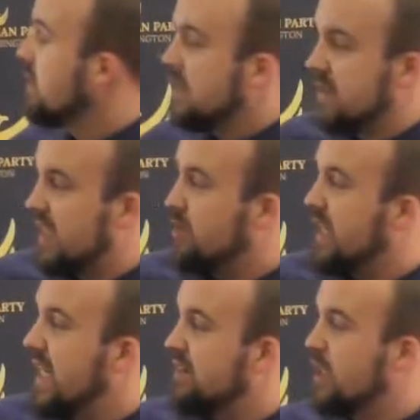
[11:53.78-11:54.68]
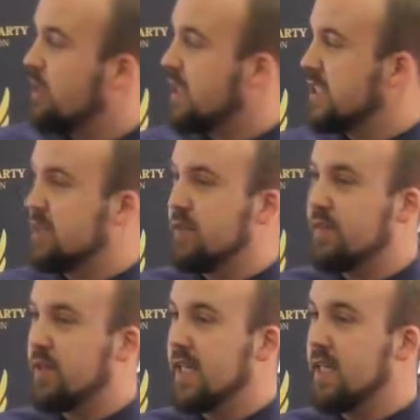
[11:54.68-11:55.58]
Does anybody have any questions
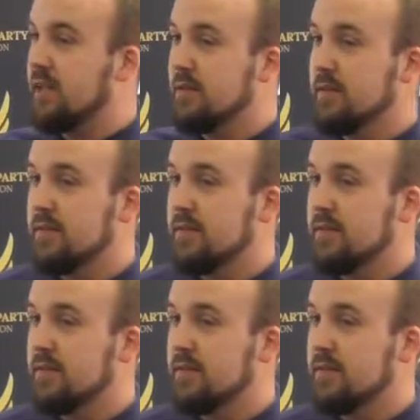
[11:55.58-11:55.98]
before I go?